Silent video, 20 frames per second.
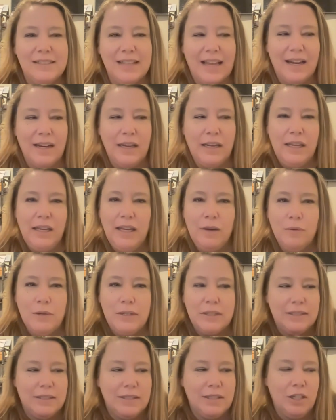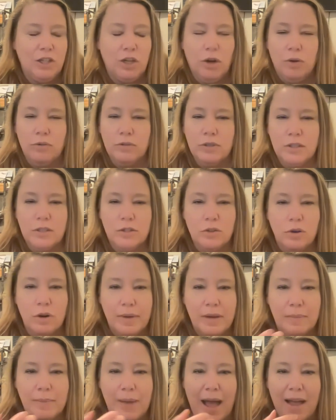and he was, you know,
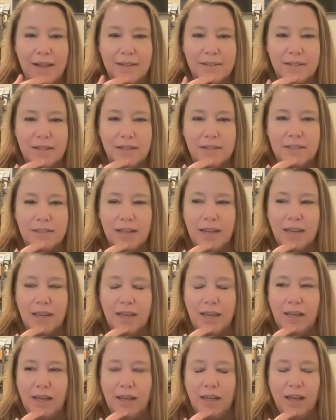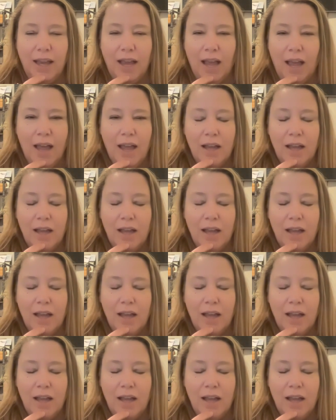storming past us like he